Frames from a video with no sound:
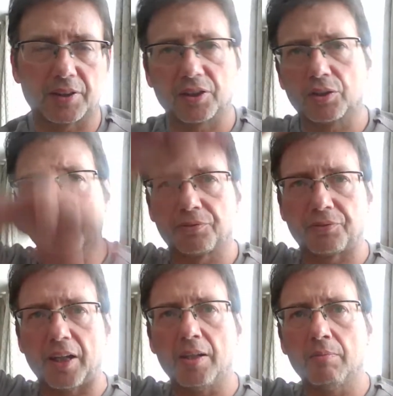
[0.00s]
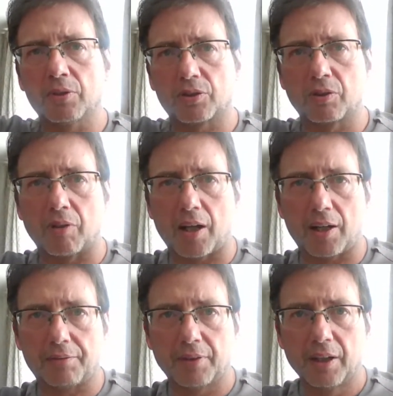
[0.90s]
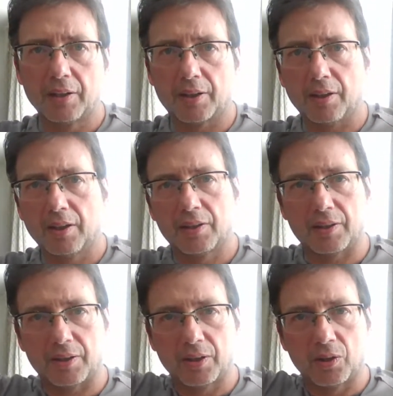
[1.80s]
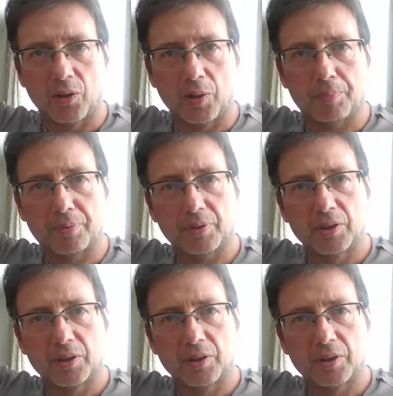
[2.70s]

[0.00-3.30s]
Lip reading: There's a famous graph, up